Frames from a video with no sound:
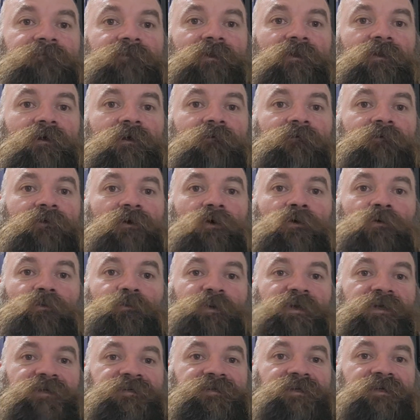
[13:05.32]
of the old
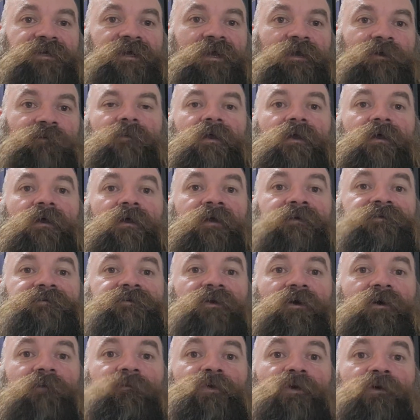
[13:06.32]
PC games.
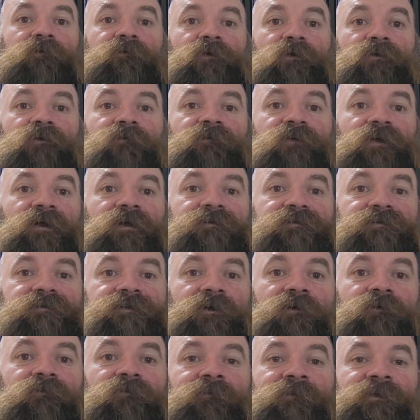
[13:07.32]
XCOM UFO Defense,
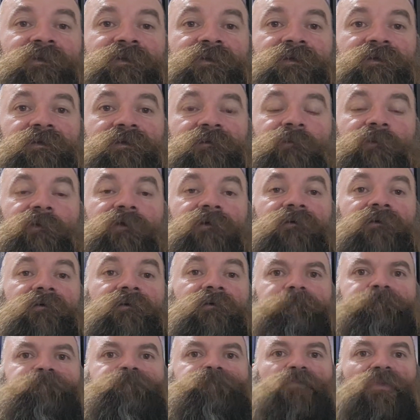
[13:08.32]
Terror from the Deep.
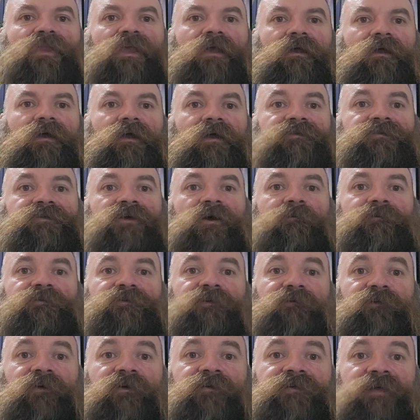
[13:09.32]
XCOM is a
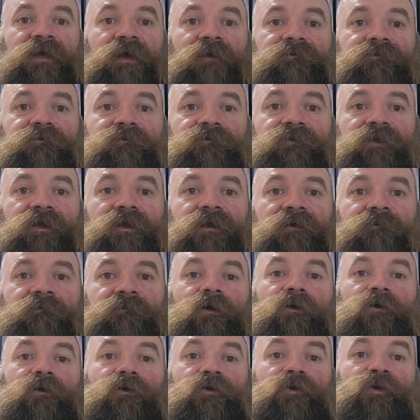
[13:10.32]
fun tactical game.
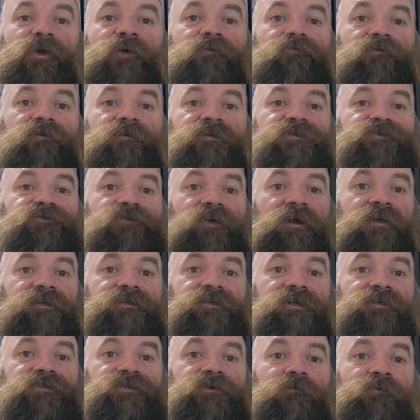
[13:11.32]
You have to really
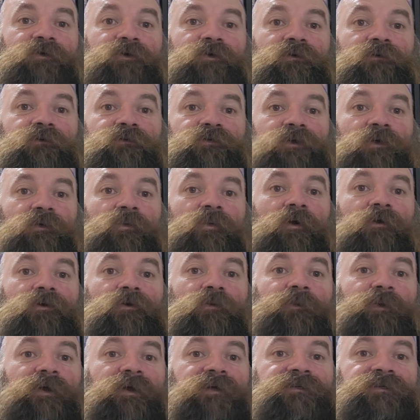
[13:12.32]
strategize your moves on where you're
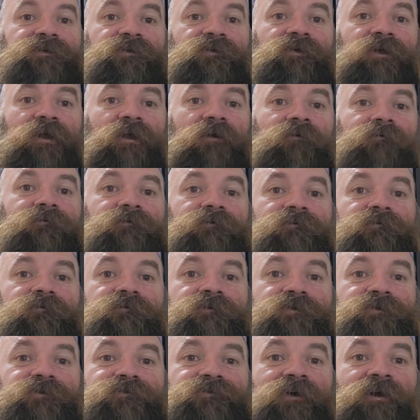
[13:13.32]
placing your
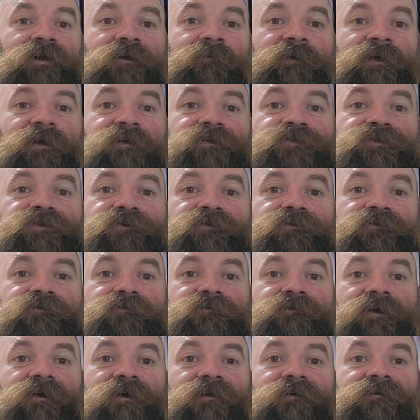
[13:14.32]
characters, trying to make sure
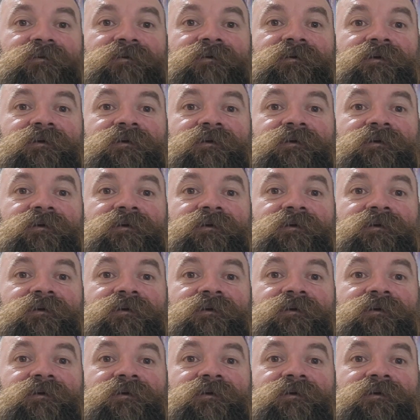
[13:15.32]
that